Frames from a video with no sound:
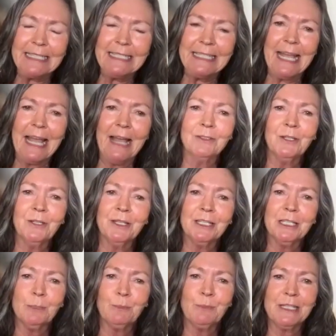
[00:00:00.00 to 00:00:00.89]
down to the
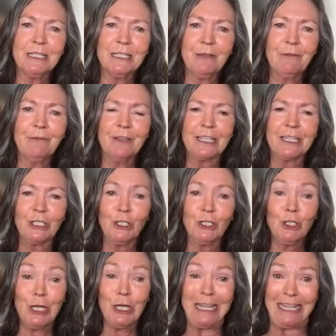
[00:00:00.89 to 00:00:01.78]
specific
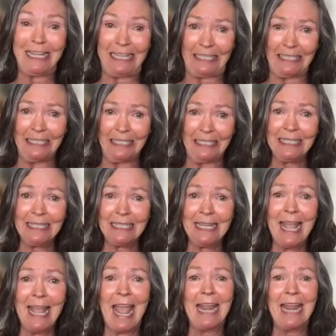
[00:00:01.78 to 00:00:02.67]
genes
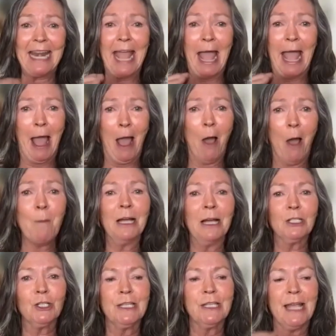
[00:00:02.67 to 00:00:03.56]
and how
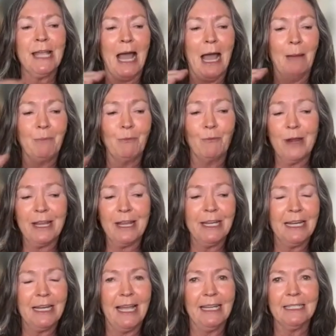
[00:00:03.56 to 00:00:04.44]
much they're
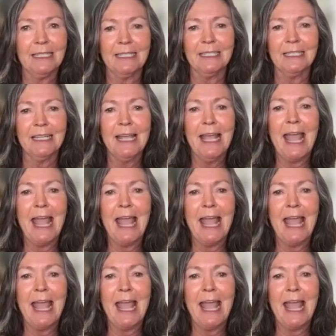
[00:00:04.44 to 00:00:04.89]
upregulated